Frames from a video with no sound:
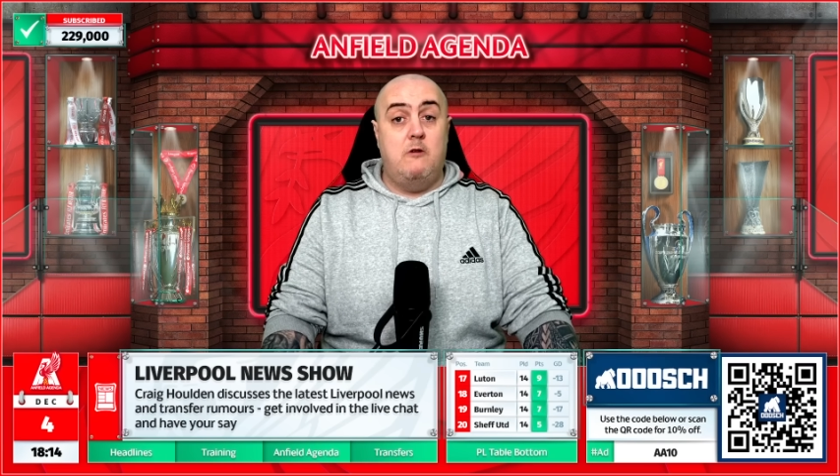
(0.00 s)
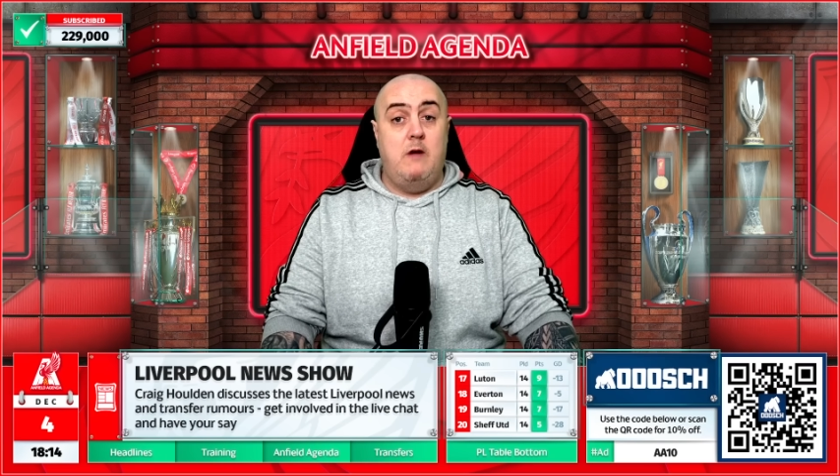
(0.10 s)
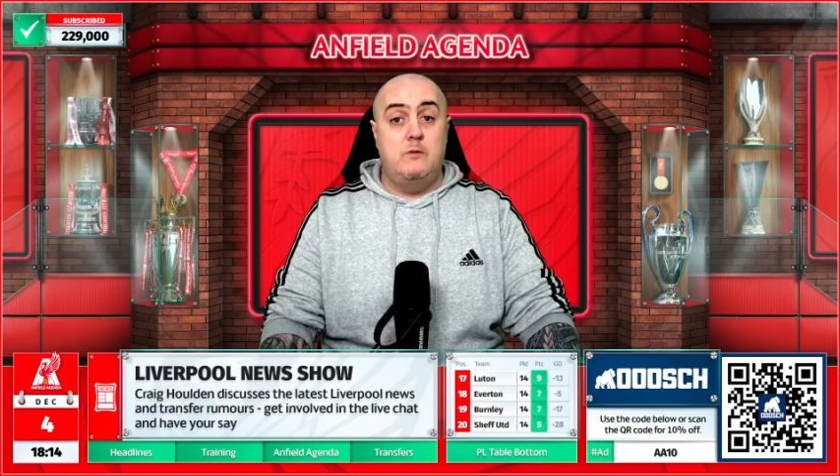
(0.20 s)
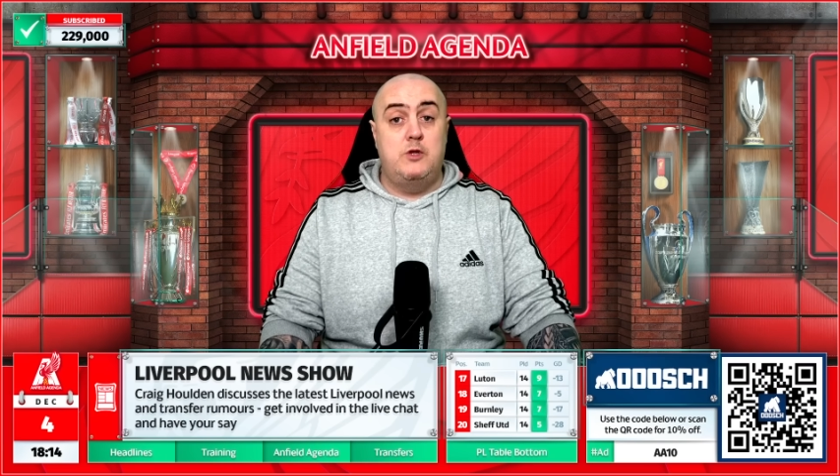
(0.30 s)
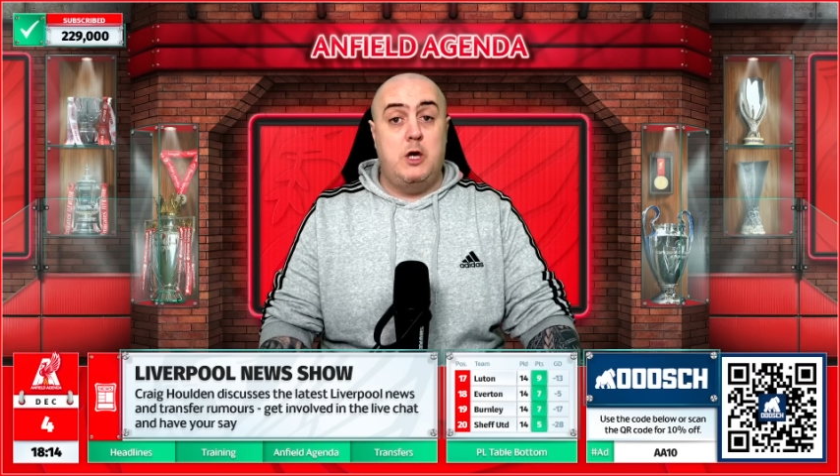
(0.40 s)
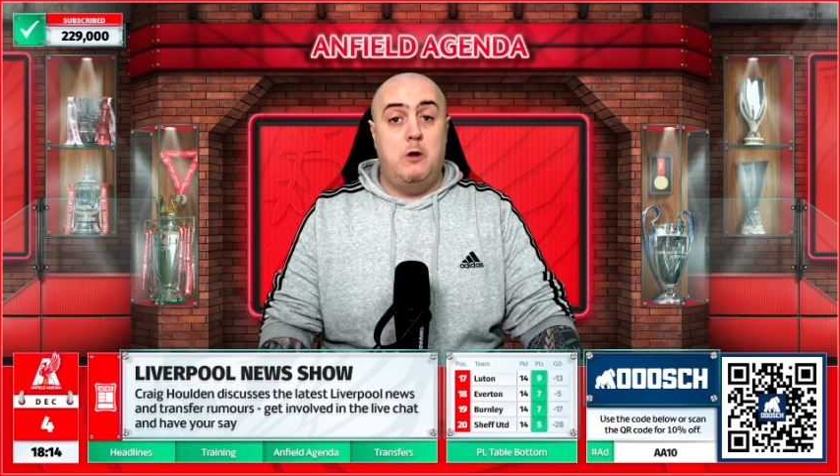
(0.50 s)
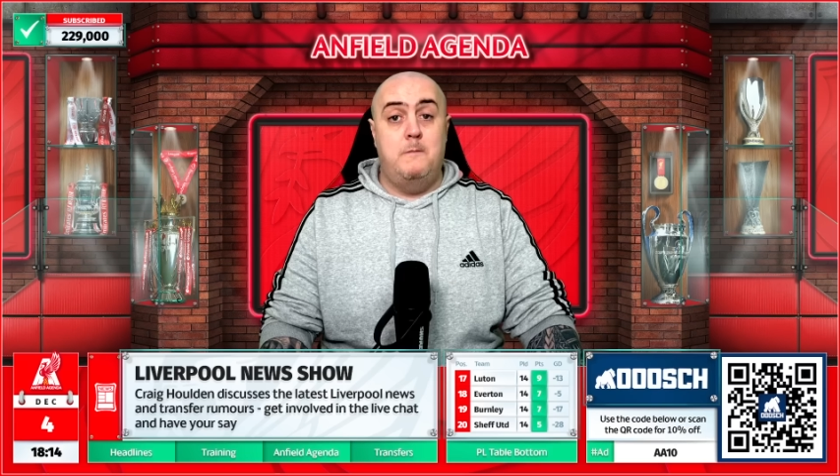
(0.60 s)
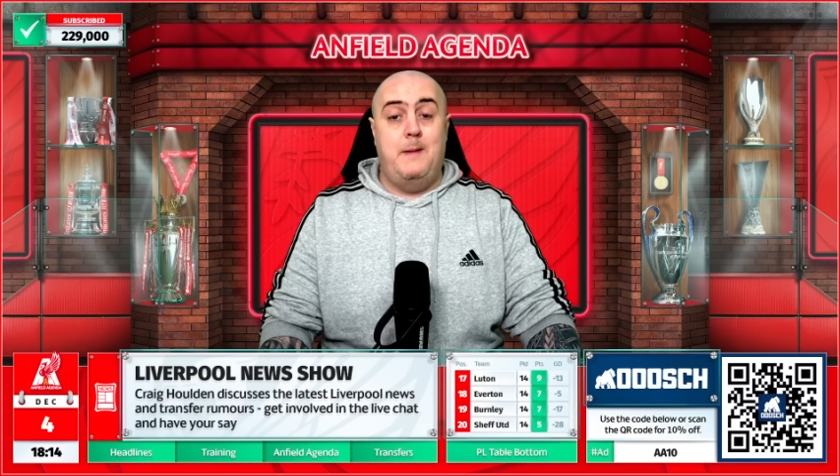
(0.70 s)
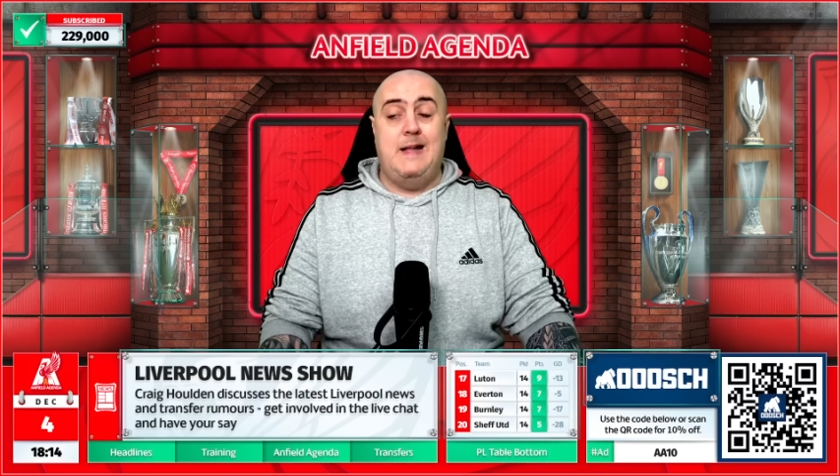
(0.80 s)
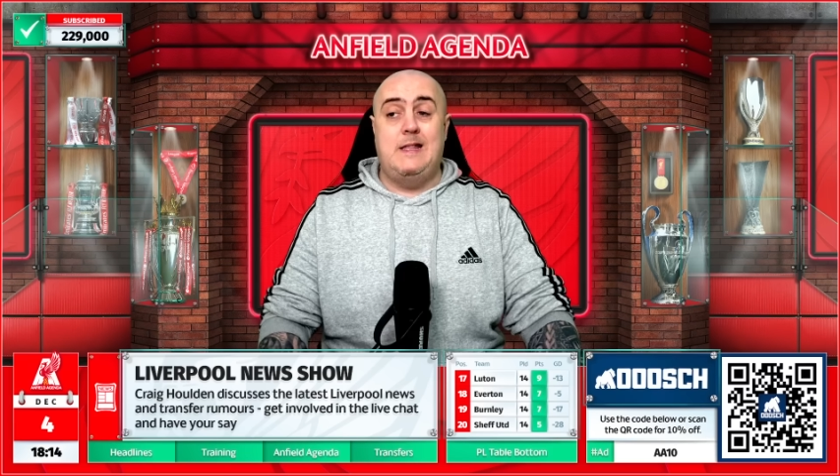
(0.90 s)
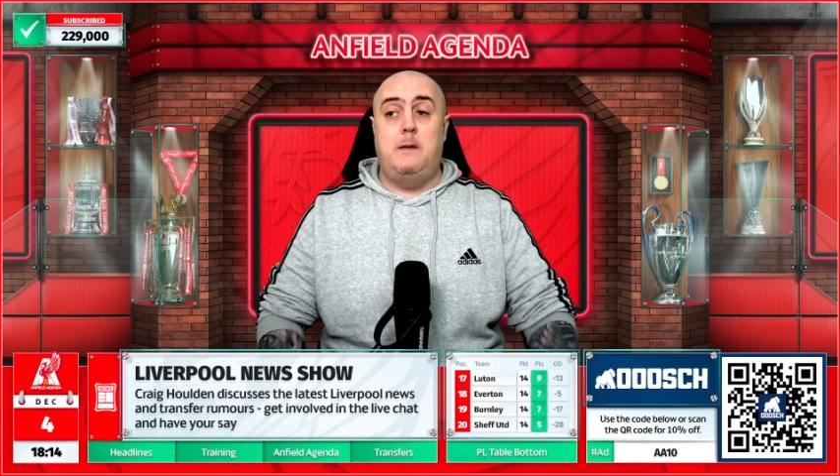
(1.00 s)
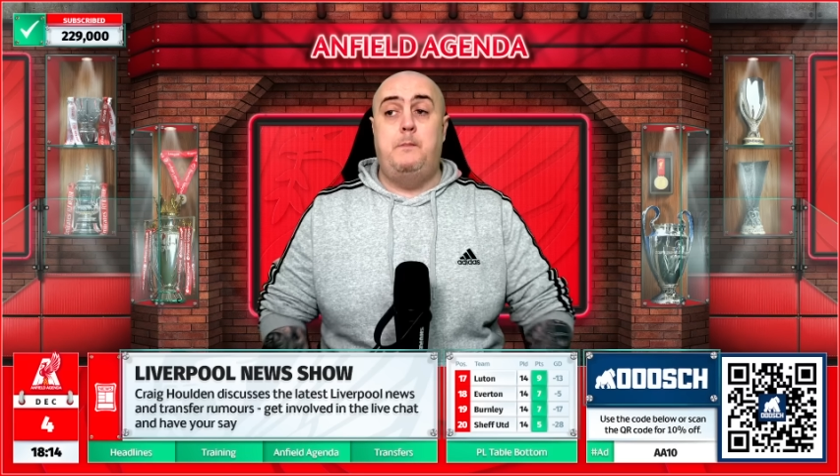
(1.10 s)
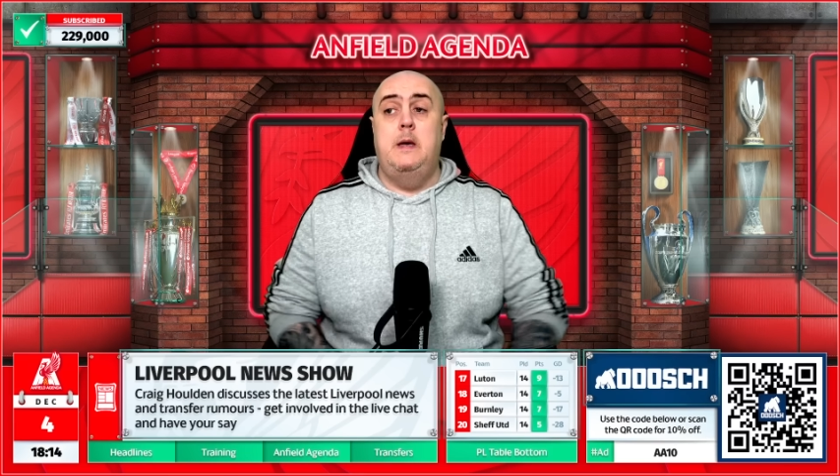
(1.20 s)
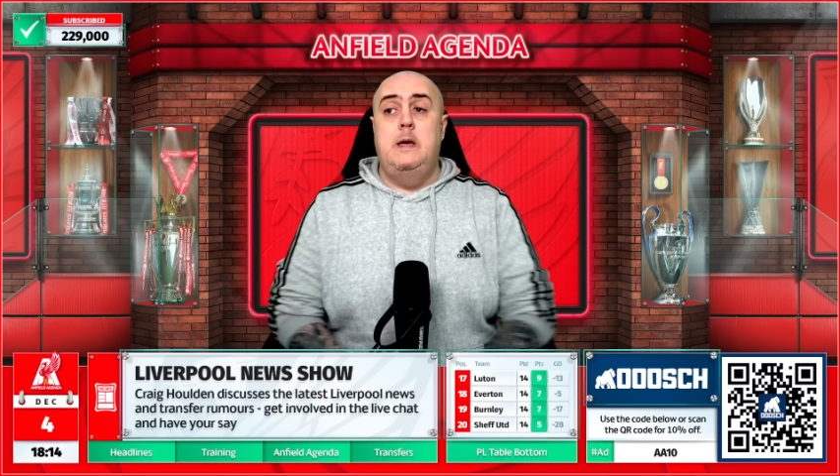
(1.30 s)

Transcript: around Joel Matip.